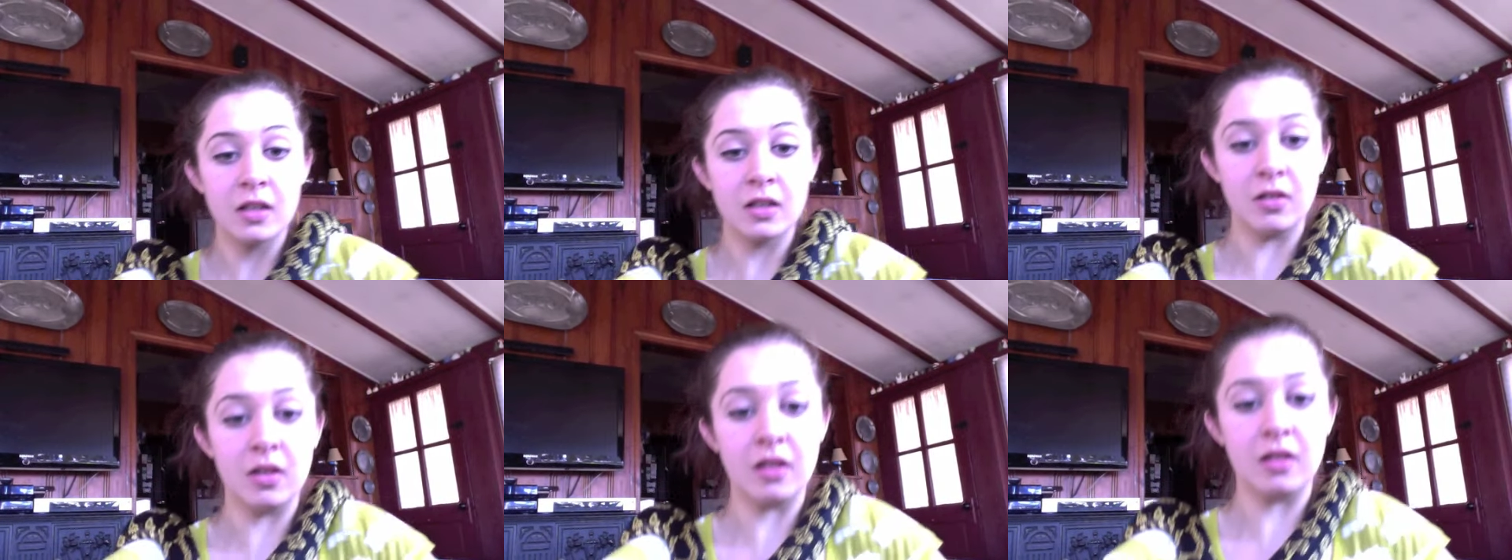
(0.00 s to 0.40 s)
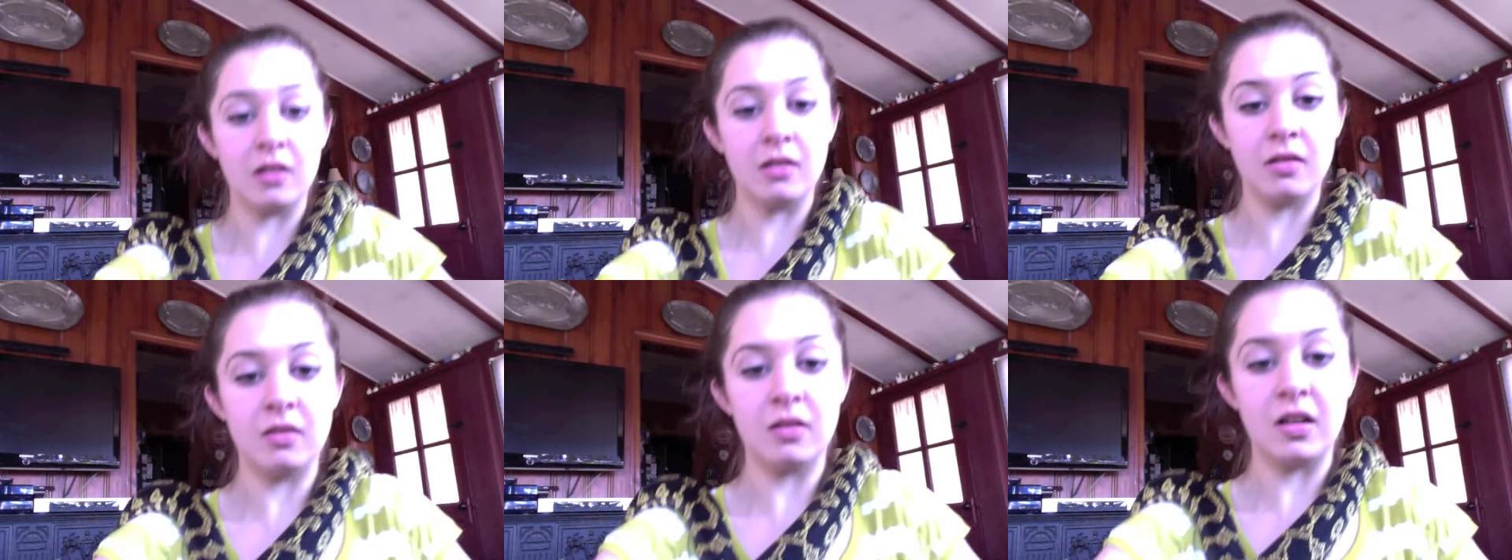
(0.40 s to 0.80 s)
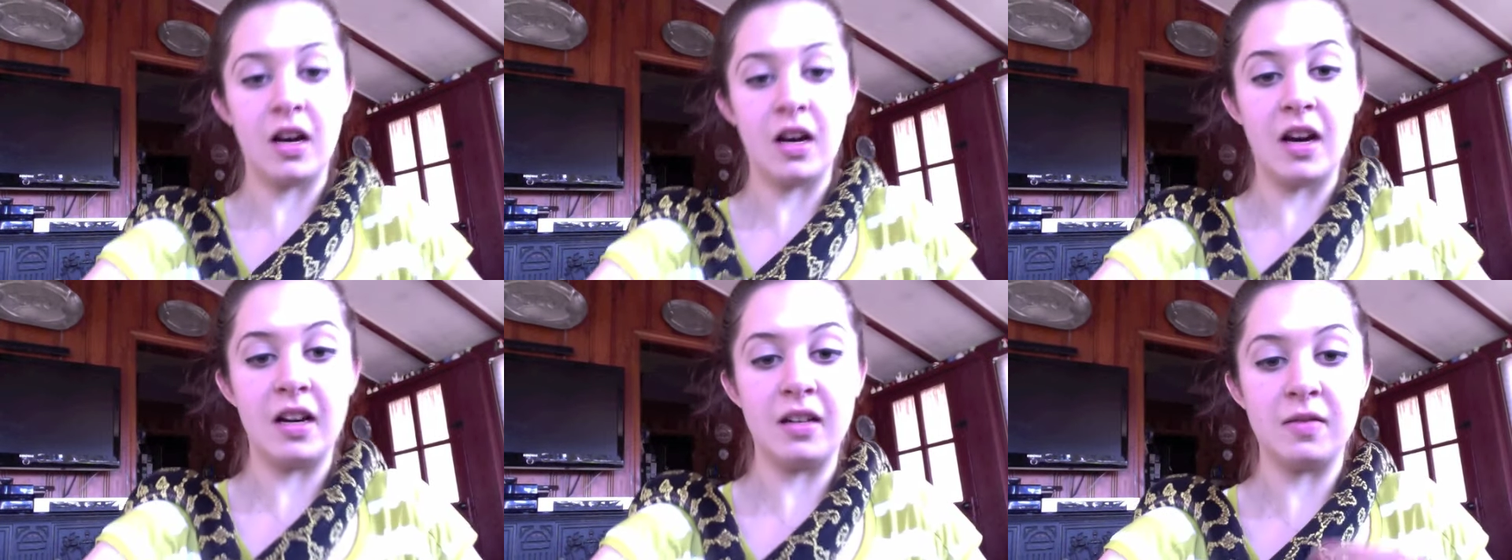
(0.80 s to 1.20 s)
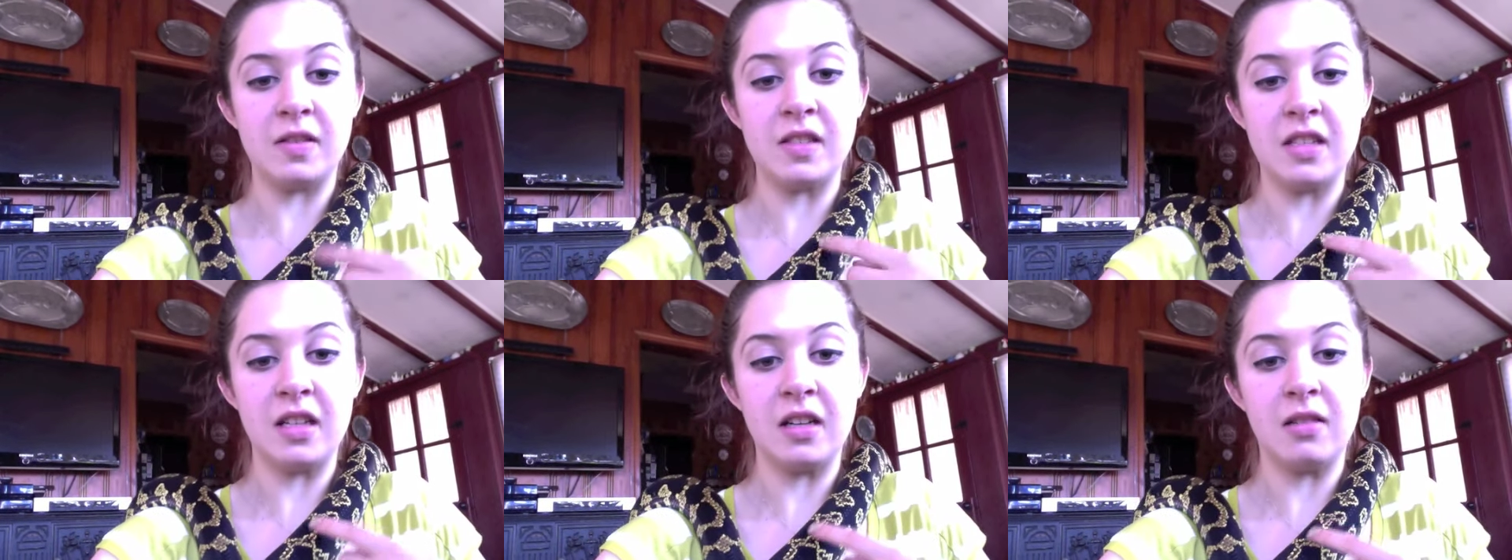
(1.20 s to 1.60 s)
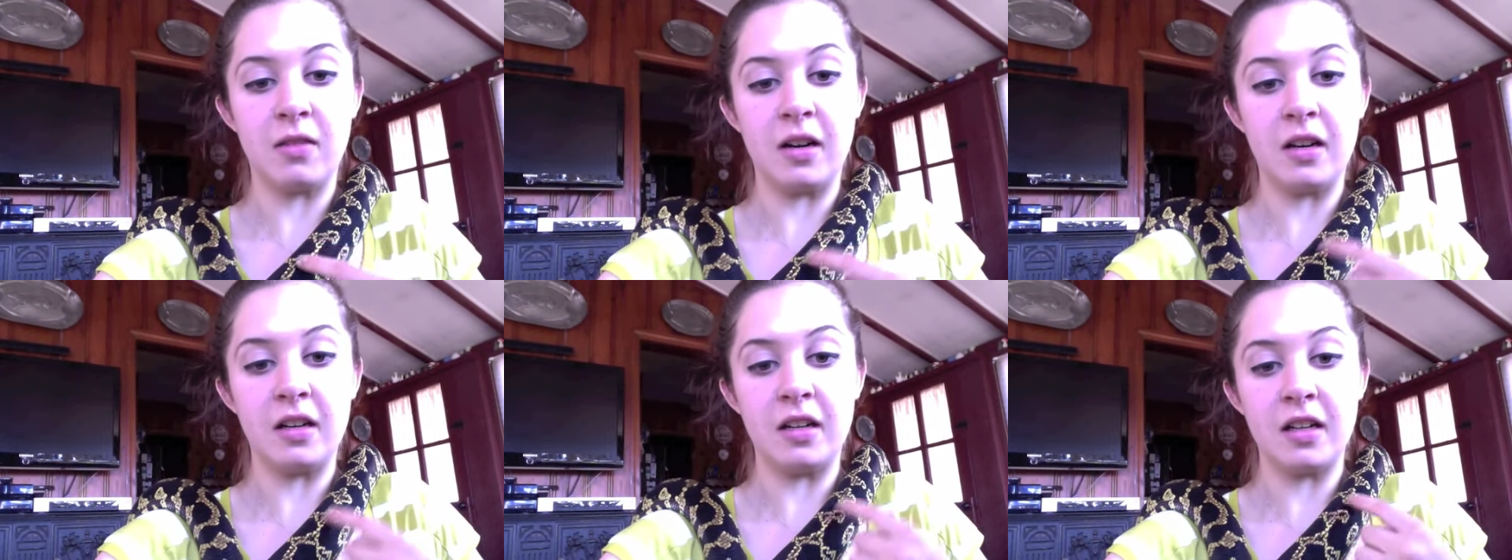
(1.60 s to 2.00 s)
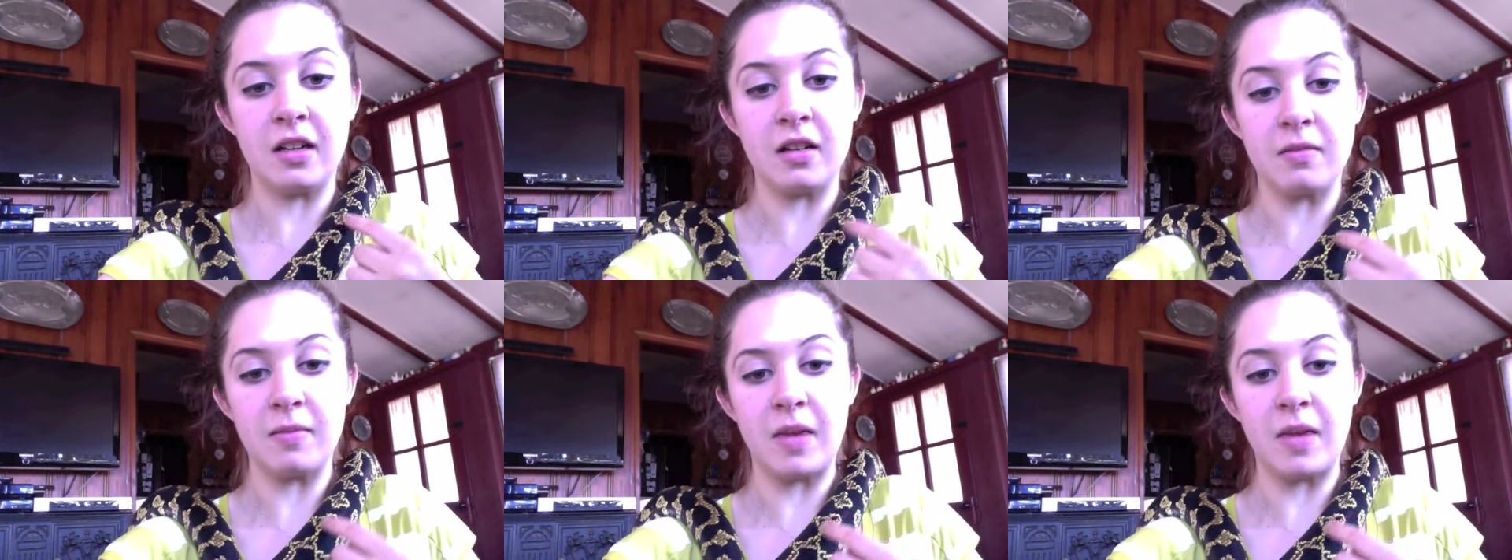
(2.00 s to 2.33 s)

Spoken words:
you can kind of see it right here.